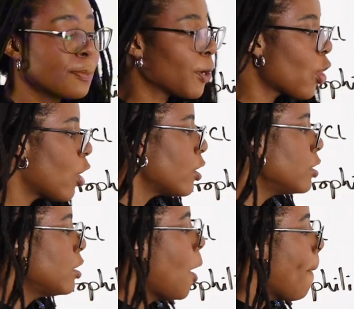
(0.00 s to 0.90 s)

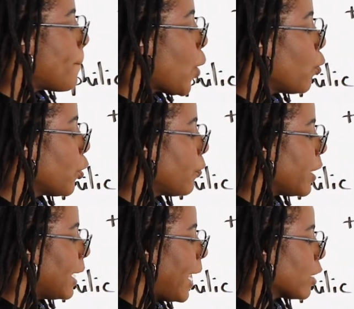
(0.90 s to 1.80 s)
because both of
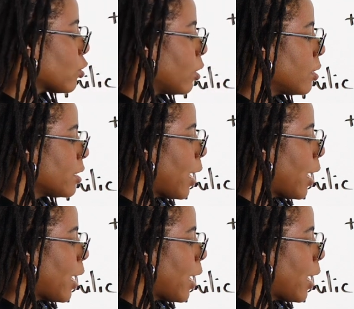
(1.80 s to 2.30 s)
the electrons